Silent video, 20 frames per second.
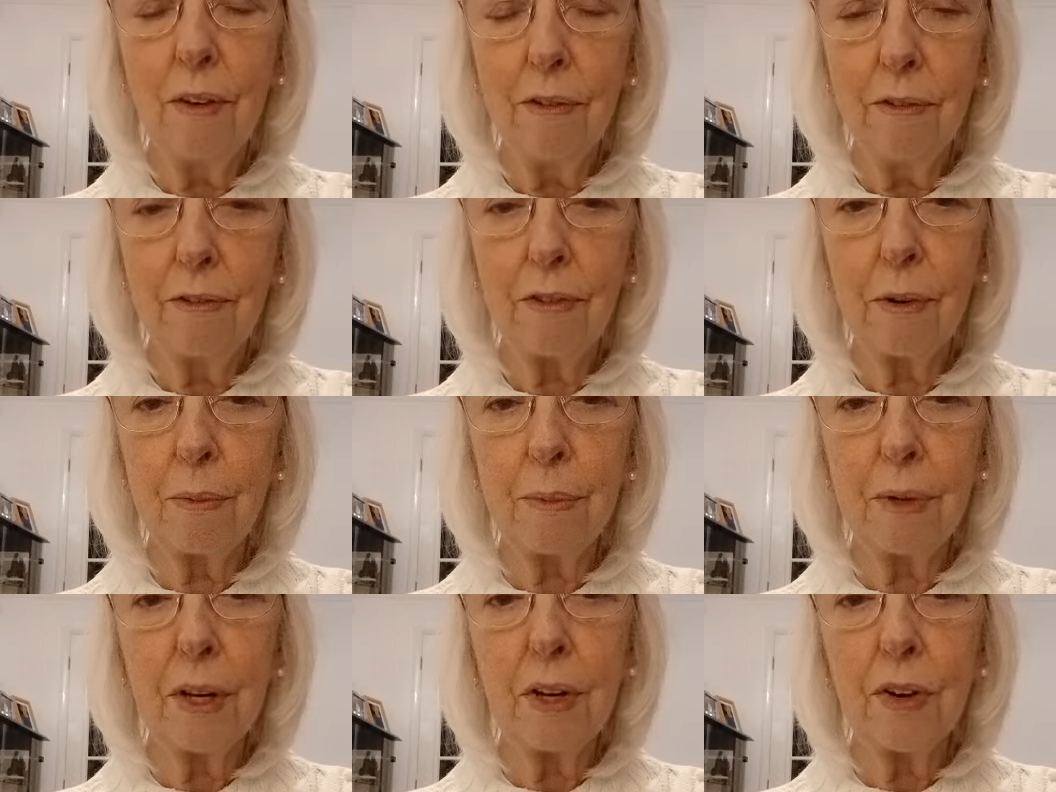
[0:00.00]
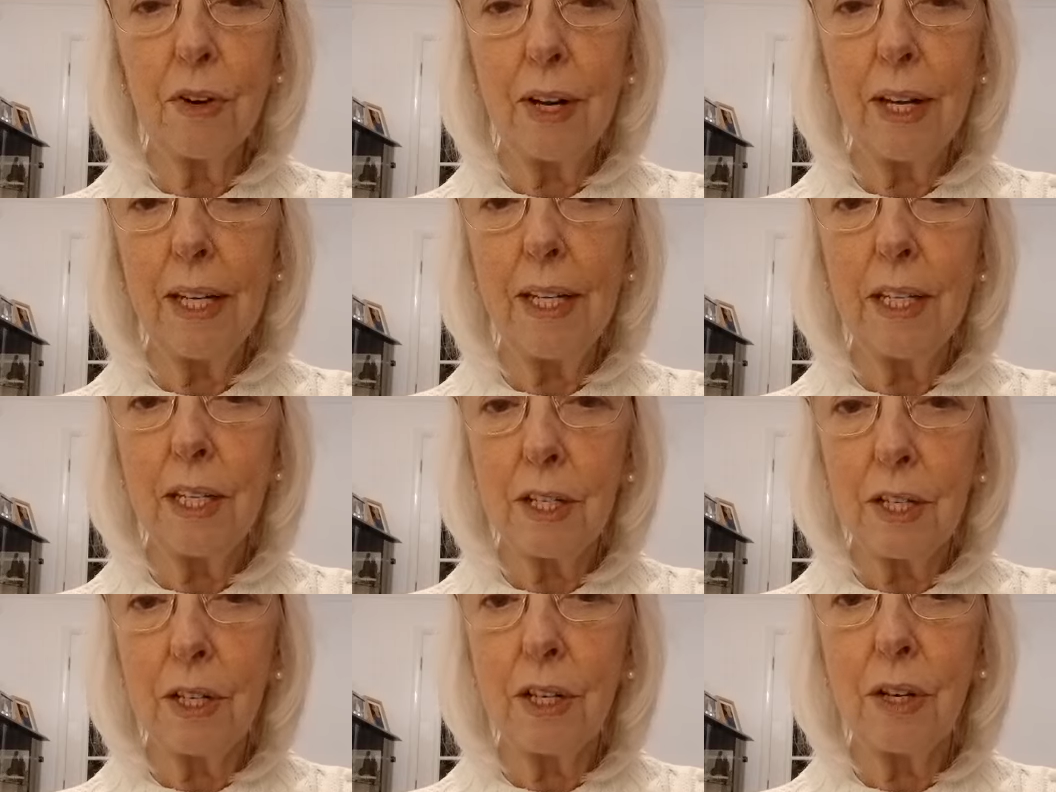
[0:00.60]
from a grade
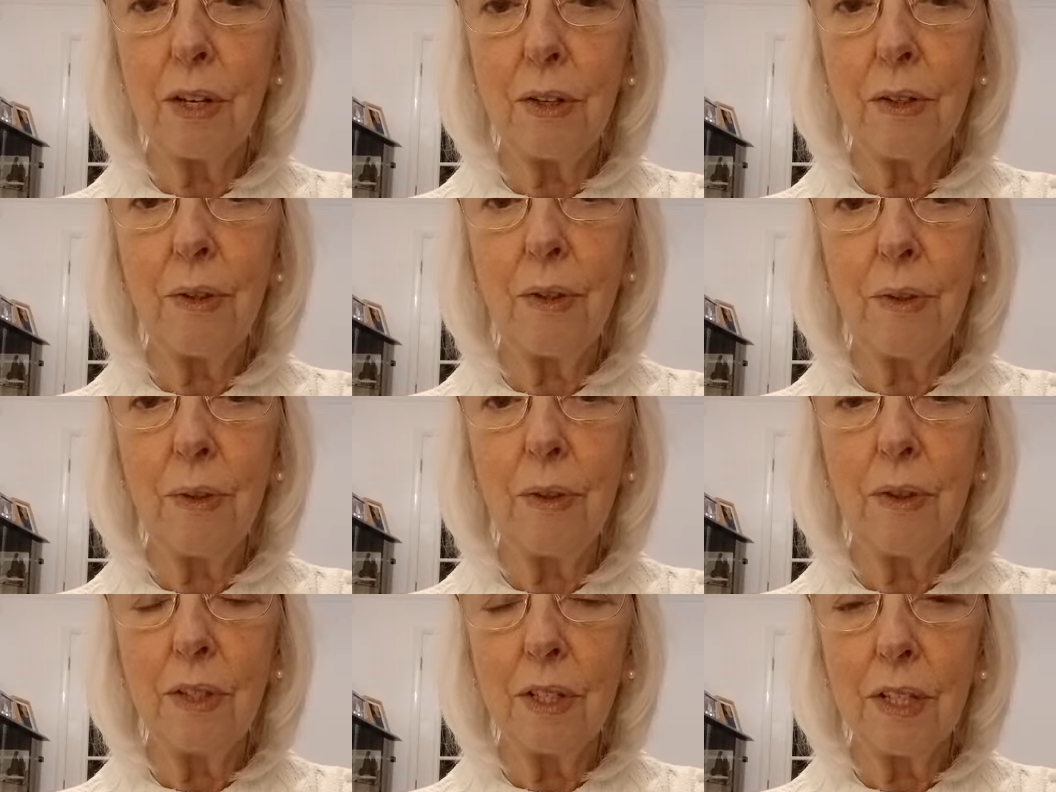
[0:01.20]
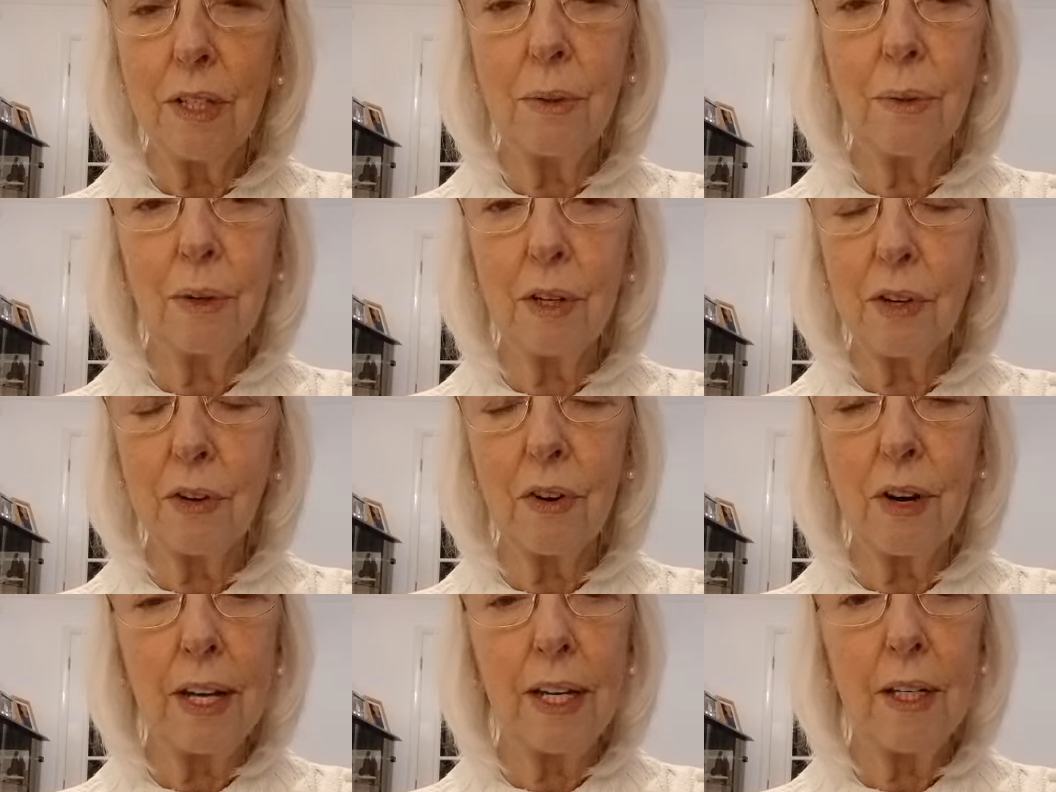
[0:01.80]
2 to a
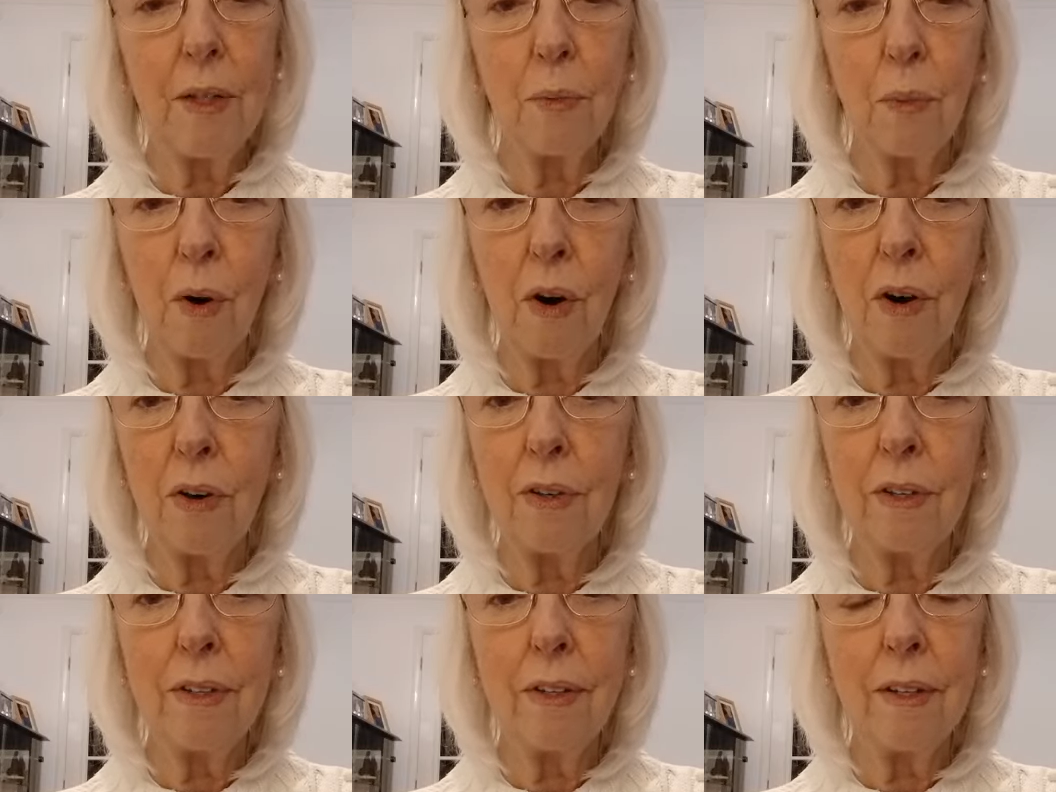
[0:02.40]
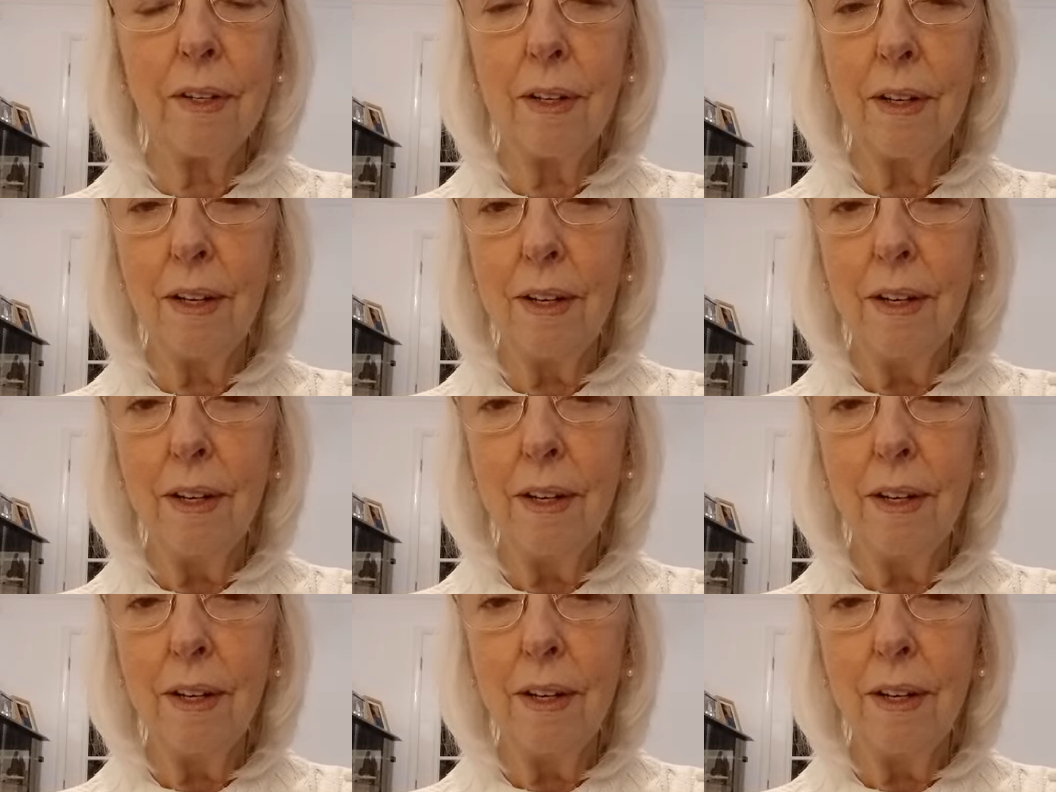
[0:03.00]
grade 1